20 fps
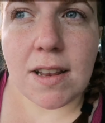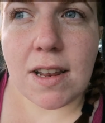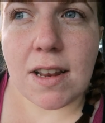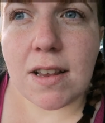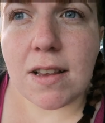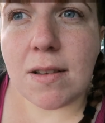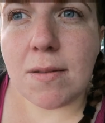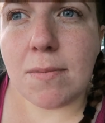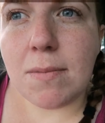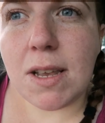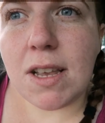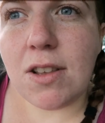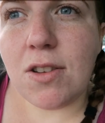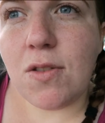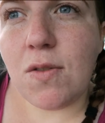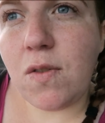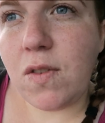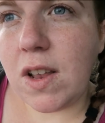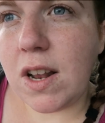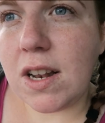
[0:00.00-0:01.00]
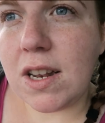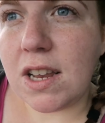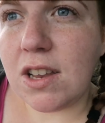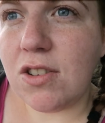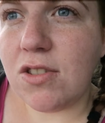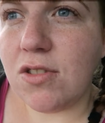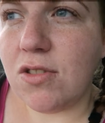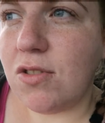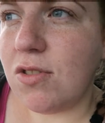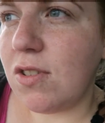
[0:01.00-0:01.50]
It makes you feel nice
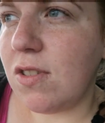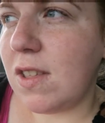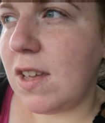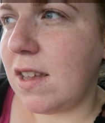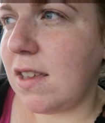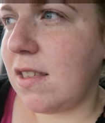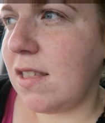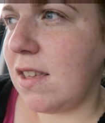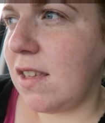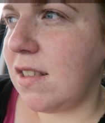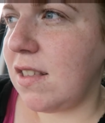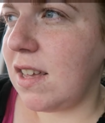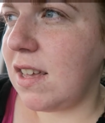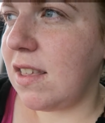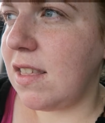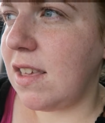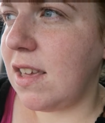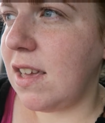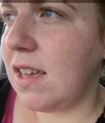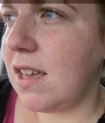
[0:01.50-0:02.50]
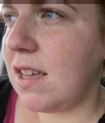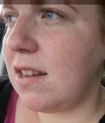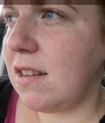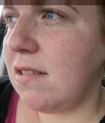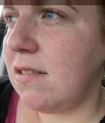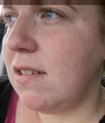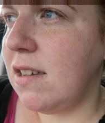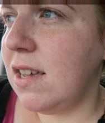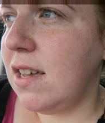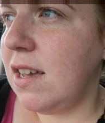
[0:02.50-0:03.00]
to do nice things, I think, and
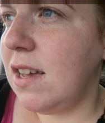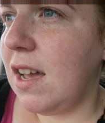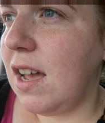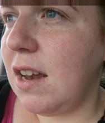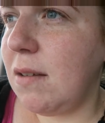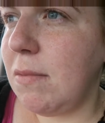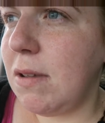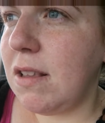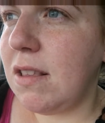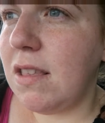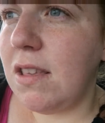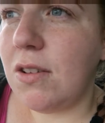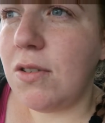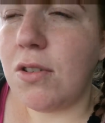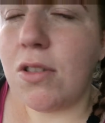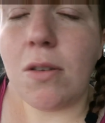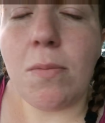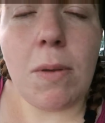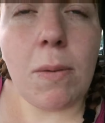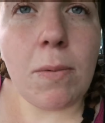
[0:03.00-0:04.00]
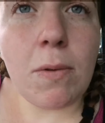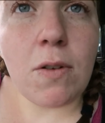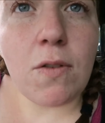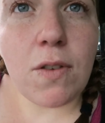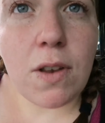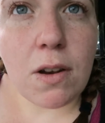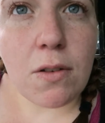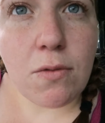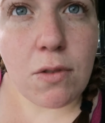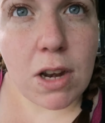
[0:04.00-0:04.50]
it makes the other people
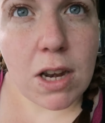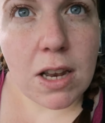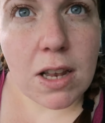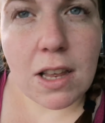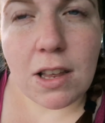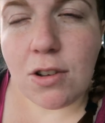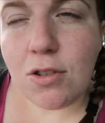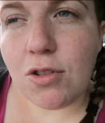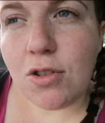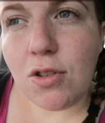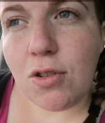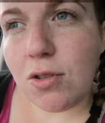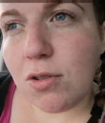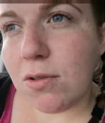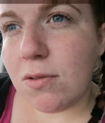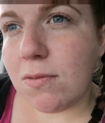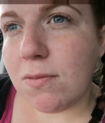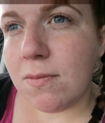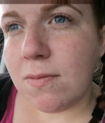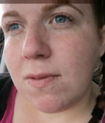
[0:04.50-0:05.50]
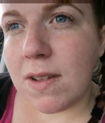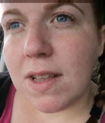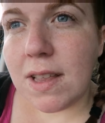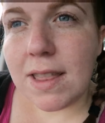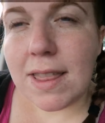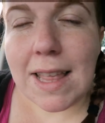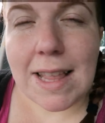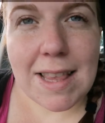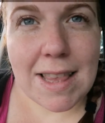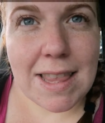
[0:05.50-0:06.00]
feel really nice too. So
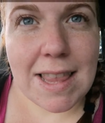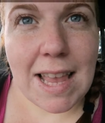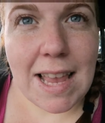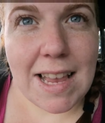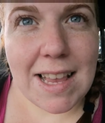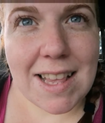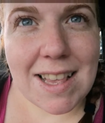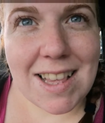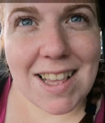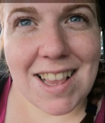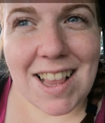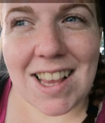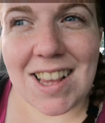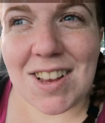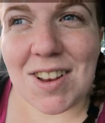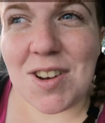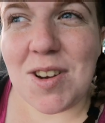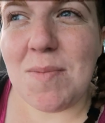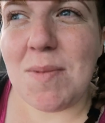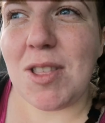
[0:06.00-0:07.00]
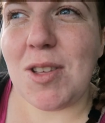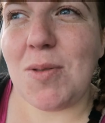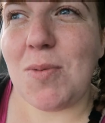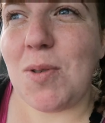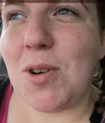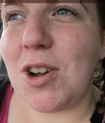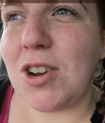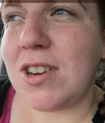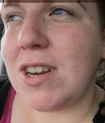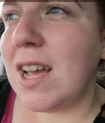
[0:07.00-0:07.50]
that's nice. That's gonna be the
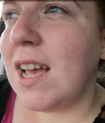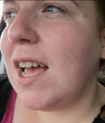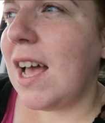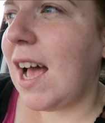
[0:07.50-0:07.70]
word.